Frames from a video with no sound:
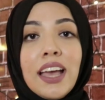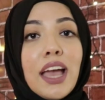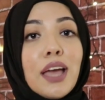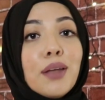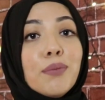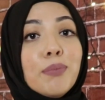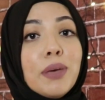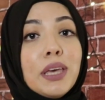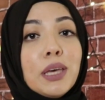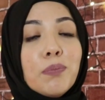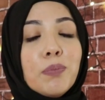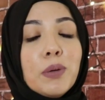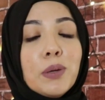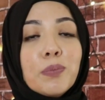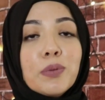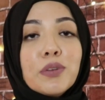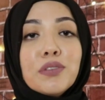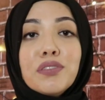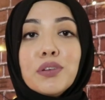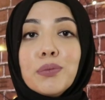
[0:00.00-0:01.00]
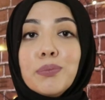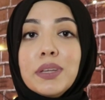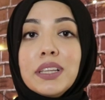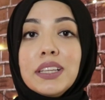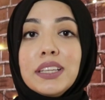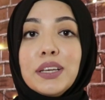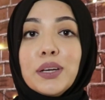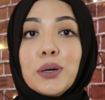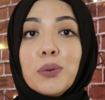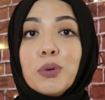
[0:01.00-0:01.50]
and make people
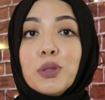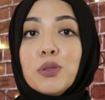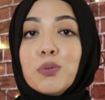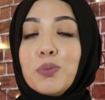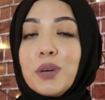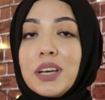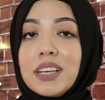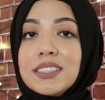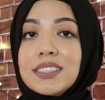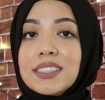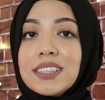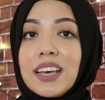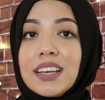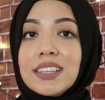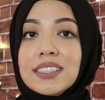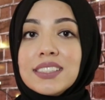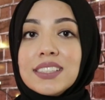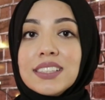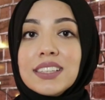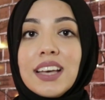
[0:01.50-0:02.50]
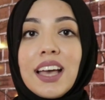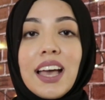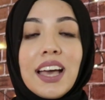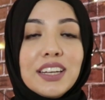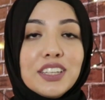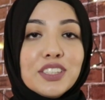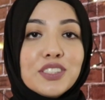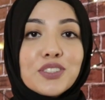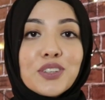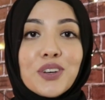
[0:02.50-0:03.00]
familiar with breast cancer
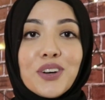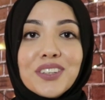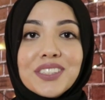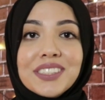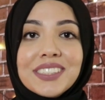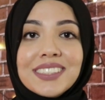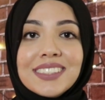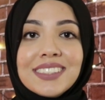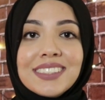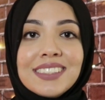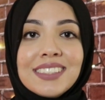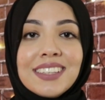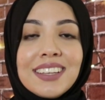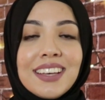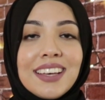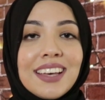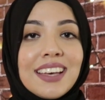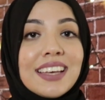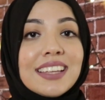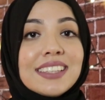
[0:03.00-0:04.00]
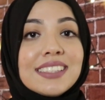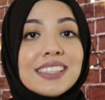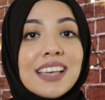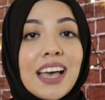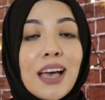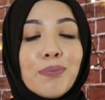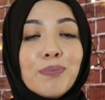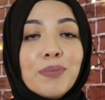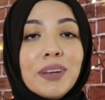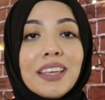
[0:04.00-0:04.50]
and its causes. It's
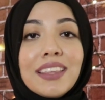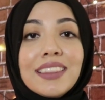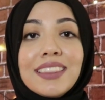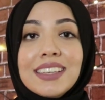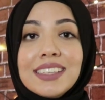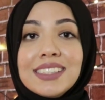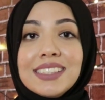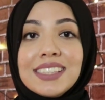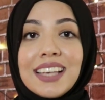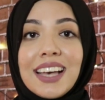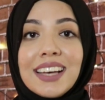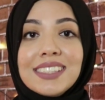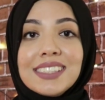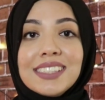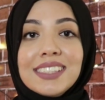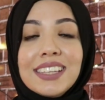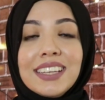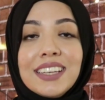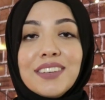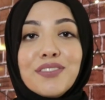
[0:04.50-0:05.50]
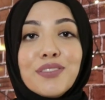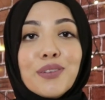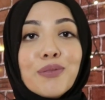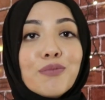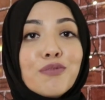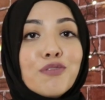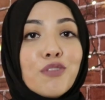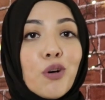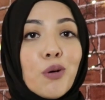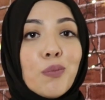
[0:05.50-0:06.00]
happening this Saturday from
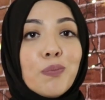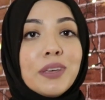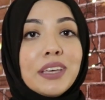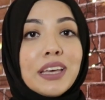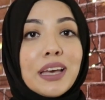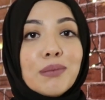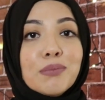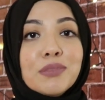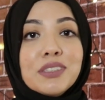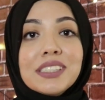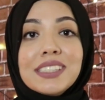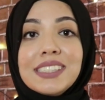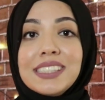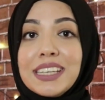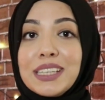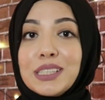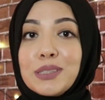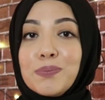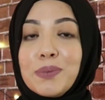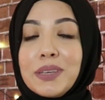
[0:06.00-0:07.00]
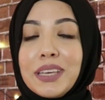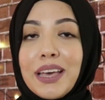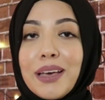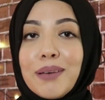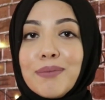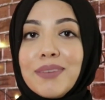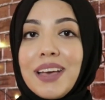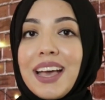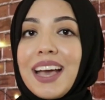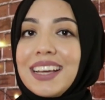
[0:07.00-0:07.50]
four p m to six p
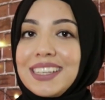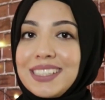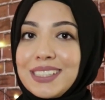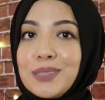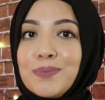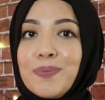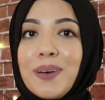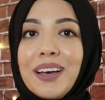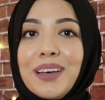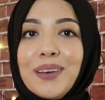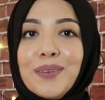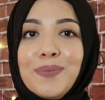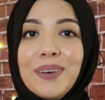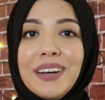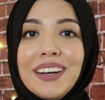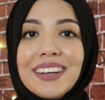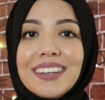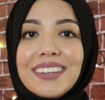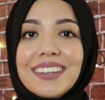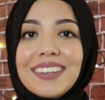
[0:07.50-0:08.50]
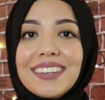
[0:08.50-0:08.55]
m at Aspire Park.